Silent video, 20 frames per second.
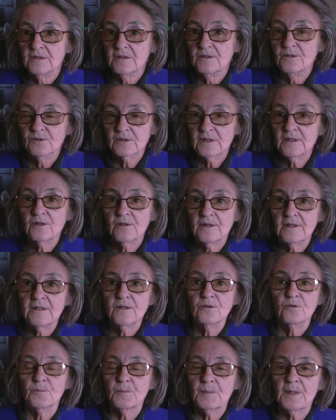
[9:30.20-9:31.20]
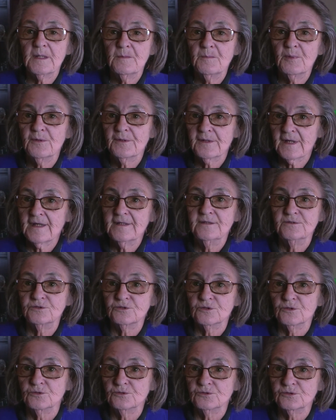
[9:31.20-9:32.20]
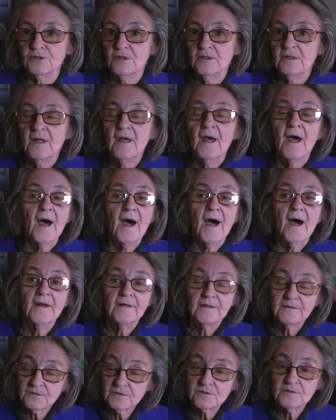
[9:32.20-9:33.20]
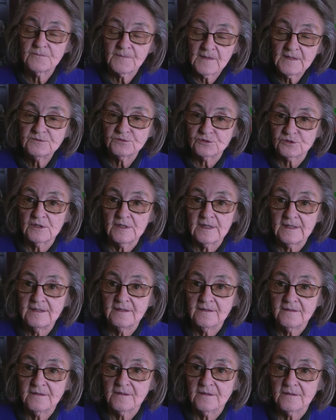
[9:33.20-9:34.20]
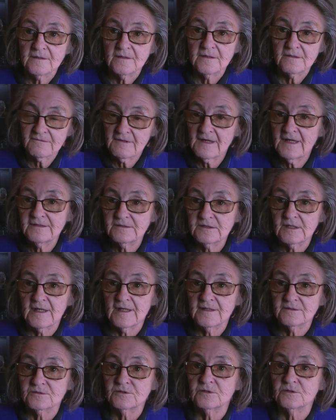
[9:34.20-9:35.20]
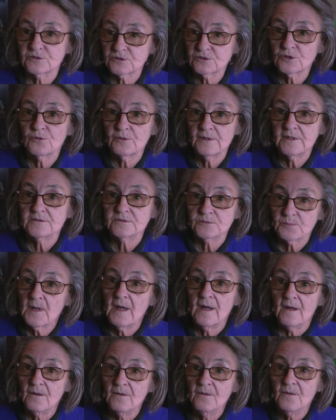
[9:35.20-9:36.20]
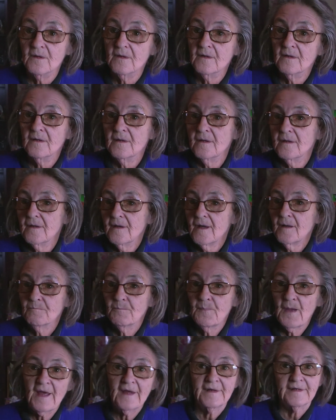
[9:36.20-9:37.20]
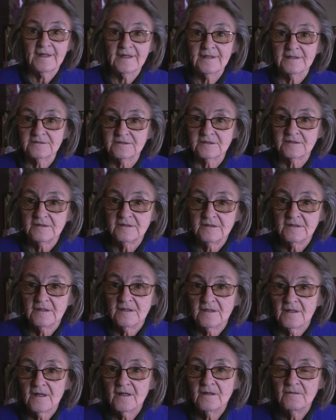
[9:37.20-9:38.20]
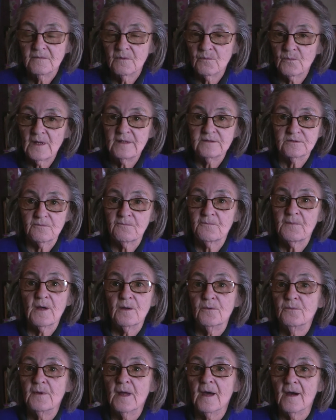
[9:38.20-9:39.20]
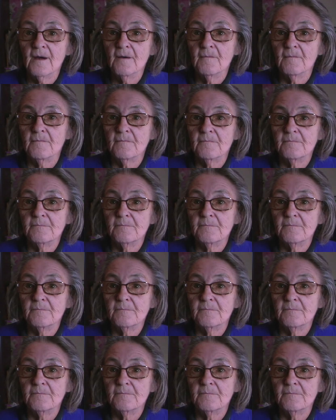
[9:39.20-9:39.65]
looking like little people and angels, and then 'cause eventually a granddad saw it as well and panicked and went to phone up,